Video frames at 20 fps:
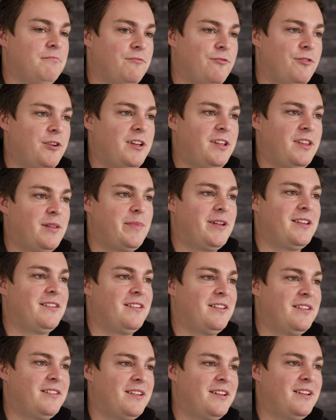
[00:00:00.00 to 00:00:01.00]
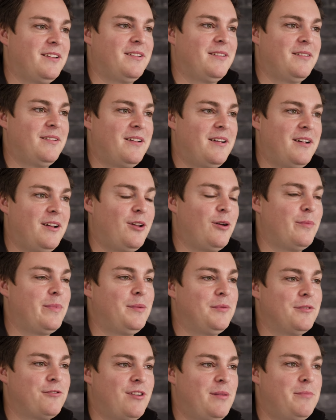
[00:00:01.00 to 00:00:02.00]
running the business that a lot of
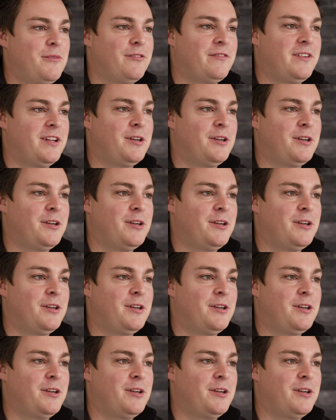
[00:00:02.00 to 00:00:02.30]
people dream of